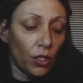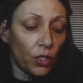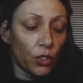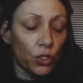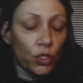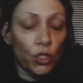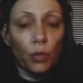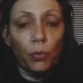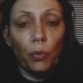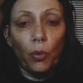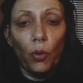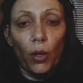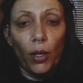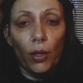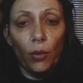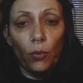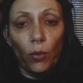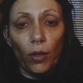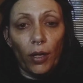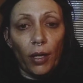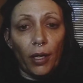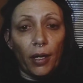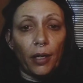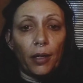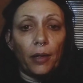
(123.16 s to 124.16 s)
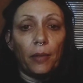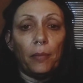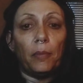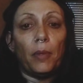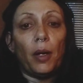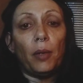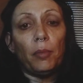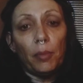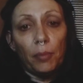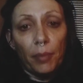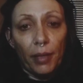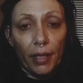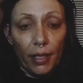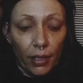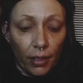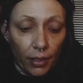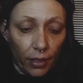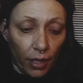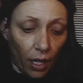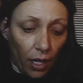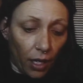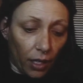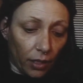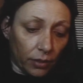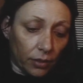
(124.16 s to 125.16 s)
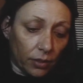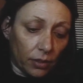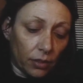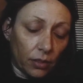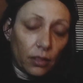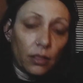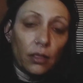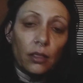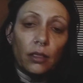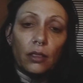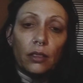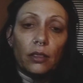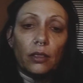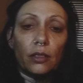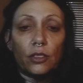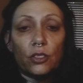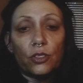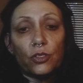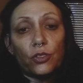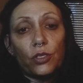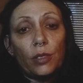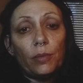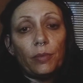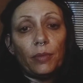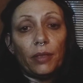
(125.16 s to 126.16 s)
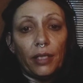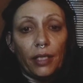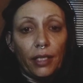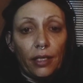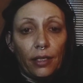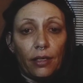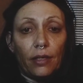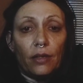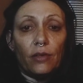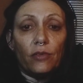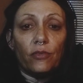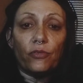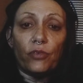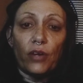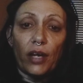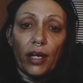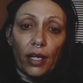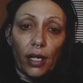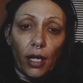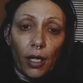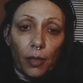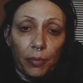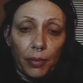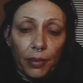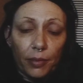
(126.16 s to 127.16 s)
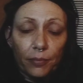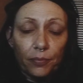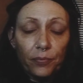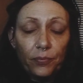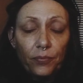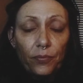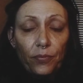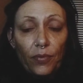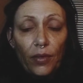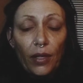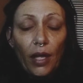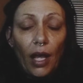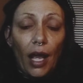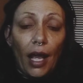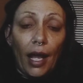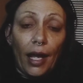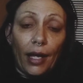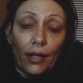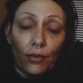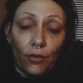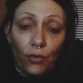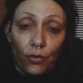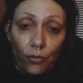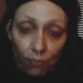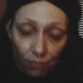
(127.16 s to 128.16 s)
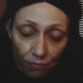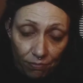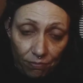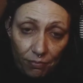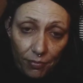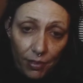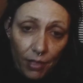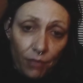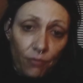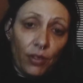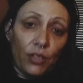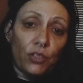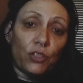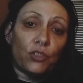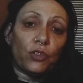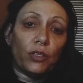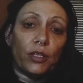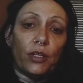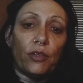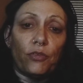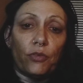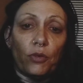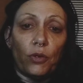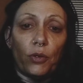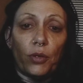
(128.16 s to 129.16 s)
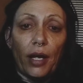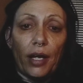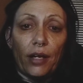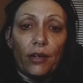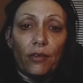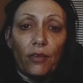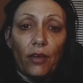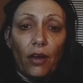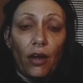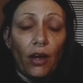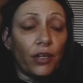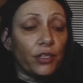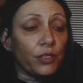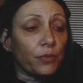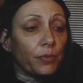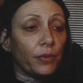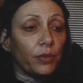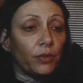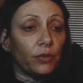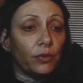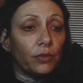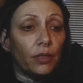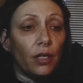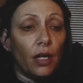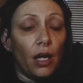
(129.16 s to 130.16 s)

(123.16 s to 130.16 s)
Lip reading: to the point where Mama Bear got extremely fed up and eventually thrown out of the hospital.